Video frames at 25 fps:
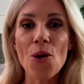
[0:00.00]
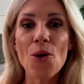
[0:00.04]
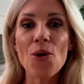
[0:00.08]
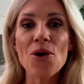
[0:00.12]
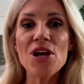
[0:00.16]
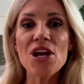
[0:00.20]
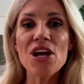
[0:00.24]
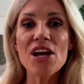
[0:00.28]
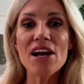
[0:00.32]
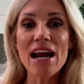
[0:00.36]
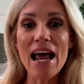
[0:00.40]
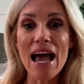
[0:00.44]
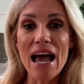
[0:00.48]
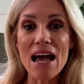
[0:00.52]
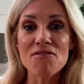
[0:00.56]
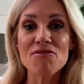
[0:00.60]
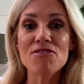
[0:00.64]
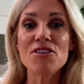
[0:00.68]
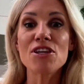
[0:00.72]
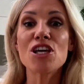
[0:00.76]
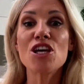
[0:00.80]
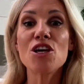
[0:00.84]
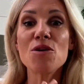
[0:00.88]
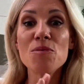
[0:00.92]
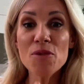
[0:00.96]
Or you can have
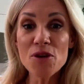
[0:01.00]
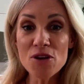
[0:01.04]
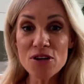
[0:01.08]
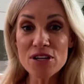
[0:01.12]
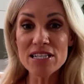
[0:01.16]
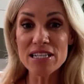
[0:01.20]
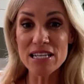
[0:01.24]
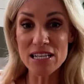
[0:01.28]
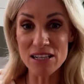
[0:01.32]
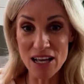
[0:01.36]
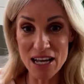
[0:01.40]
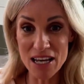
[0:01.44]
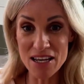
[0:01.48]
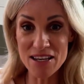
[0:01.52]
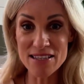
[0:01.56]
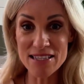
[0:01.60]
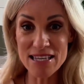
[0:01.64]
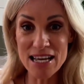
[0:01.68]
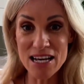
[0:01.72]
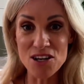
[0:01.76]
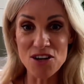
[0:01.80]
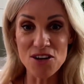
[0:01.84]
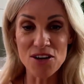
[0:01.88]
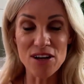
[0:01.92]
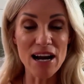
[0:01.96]
the community, like you
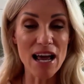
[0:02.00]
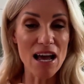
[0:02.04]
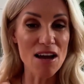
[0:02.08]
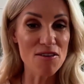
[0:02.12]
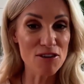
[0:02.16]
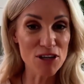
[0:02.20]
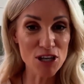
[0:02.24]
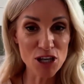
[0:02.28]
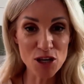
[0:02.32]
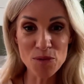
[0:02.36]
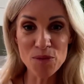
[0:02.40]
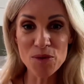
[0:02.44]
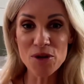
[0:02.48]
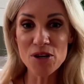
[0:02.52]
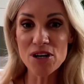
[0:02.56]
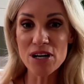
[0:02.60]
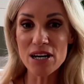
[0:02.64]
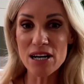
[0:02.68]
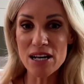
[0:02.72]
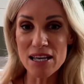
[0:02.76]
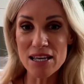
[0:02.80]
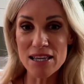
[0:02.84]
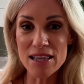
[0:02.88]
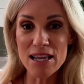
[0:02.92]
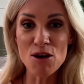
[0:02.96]
said, you can have a
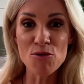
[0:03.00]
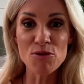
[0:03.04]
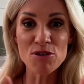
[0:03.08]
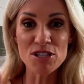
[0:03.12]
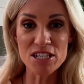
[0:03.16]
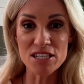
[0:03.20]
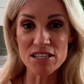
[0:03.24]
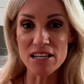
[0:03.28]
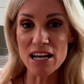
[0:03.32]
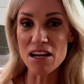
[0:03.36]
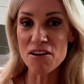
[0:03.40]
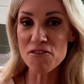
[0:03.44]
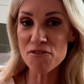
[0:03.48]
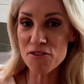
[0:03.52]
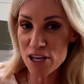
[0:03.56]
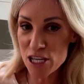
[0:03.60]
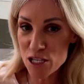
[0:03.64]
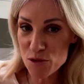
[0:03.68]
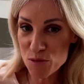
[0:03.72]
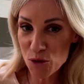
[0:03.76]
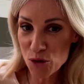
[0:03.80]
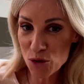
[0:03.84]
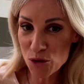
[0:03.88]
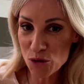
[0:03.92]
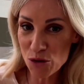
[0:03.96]
community in there, which is like a
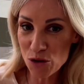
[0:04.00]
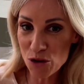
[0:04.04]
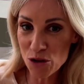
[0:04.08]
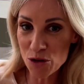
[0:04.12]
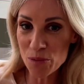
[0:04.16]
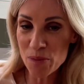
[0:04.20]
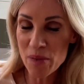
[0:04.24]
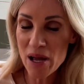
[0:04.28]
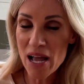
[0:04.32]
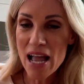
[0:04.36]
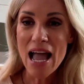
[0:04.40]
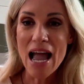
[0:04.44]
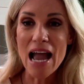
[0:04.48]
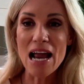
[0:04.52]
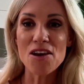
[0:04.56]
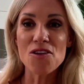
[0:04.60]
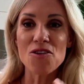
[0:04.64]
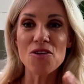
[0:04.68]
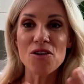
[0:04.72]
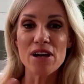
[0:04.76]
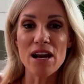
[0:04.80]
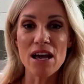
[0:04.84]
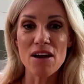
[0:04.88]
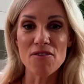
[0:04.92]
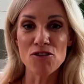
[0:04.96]
Facebook group, and
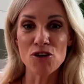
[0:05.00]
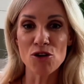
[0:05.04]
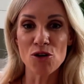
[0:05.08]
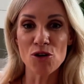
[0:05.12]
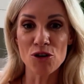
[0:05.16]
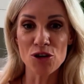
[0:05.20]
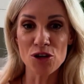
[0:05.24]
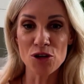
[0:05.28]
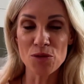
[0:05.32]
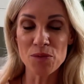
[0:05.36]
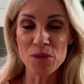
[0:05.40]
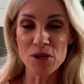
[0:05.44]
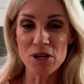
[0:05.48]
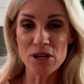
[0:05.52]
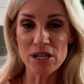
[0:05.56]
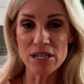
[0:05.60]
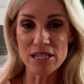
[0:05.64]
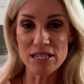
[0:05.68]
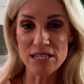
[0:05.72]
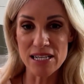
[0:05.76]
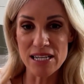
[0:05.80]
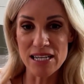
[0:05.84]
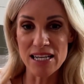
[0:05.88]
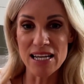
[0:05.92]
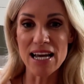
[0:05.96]
you can have your own
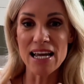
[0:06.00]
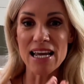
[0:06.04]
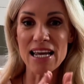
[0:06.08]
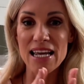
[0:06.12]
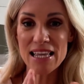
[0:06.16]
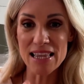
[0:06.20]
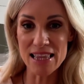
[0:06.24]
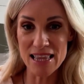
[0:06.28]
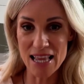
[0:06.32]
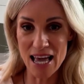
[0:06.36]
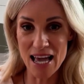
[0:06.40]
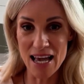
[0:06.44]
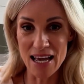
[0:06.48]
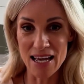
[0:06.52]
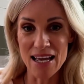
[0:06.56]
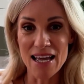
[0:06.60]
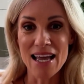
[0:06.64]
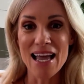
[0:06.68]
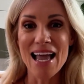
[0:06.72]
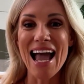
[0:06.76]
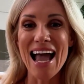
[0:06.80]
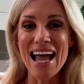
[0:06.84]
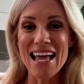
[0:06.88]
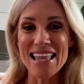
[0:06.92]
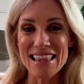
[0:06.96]
community in there.
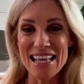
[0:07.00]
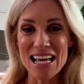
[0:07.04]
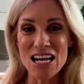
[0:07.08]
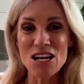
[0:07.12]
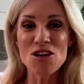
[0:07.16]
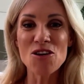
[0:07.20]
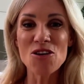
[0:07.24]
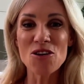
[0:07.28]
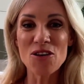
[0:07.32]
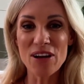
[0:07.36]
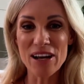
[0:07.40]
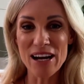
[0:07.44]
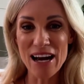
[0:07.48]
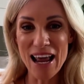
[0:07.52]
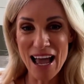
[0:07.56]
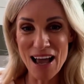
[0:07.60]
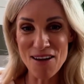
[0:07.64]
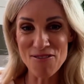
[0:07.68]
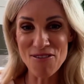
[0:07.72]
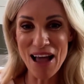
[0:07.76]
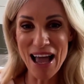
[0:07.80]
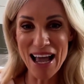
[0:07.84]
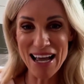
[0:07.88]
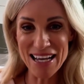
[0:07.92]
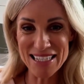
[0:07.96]
And then you can
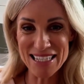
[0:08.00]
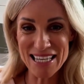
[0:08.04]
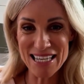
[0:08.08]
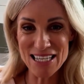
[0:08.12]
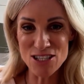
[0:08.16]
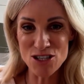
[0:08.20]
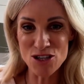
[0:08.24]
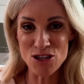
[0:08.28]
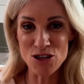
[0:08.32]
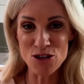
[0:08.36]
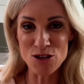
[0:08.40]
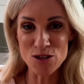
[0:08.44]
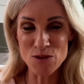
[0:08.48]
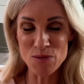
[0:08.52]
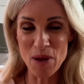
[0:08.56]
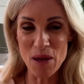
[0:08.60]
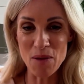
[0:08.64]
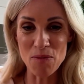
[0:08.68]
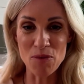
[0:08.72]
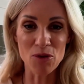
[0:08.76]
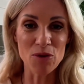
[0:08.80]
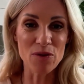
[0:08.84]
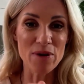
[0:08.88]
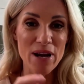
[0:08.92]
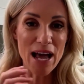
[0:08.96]
have access to those
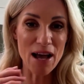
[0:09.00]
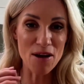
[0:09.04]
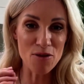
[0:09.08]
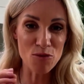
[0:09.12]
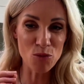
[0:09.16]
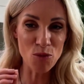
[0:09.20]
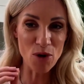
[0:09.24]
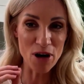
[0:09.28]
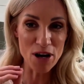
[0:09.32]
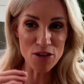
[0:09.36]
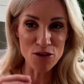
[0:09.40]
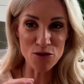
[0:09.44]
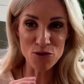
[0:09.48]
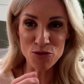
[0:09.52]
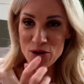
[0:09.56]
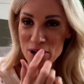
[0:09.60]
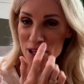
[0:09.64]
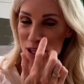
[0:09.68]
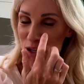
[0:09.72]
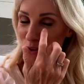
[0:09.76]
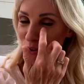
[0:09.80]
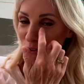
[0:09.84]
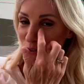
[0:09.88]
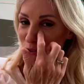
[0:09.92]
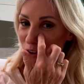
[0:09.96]
people. Now, one of the
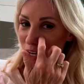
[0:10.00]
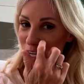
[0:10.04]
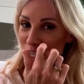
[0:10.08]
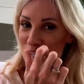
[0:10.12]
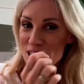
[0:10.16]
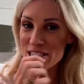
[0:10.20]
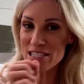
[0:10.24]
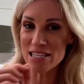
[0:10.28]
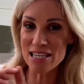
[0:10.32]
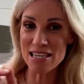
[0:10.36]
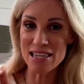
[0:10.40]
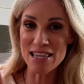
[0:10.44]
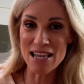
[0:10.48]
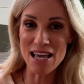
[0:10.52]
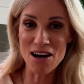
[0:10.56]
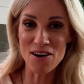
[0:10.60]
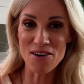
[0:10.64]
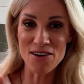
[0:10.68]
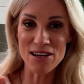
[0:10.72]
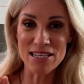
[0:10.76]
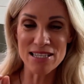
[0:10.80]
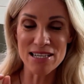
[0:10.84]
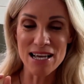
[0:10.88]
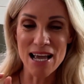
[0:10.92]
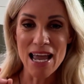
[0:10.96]
really good features in there
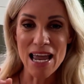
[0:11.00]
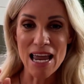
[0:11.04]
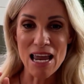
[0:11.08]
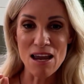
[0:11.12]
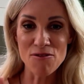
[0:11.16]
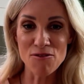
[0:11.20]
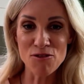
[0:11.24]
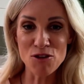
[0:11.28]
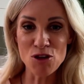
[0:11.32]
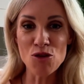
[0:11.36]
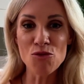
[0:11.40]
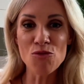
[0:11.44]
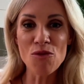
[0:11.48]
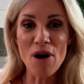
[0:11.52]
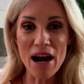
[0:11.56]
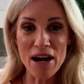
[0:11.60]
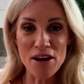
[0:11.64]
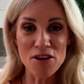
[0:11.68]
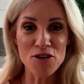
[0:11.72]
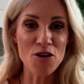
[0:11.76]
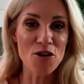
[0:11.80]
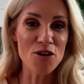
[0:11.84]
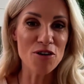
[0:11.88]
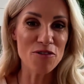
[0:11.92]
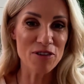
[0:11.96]
is if you write a
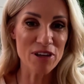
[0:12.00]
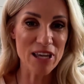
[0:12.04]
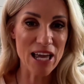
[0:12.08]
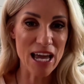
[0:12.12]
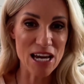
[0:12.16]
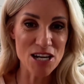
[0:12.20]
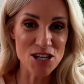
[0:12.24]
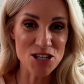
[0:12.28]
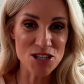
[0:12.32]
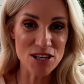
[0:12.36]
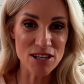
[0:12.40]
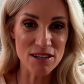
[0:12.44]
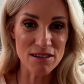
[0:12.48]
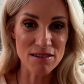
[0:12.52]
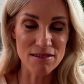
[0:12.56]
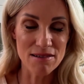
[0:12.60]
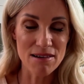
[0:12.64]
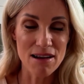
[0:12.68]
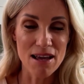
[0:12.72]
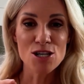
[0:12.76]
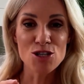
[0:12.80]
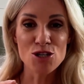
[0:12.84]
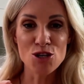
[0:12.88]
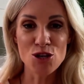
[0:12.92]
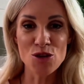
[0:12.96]
notification
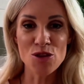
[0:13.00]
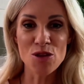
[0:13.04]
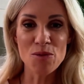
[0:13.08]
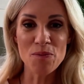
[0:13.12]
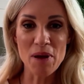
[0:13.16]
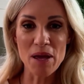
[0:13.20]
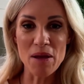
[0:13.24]
to the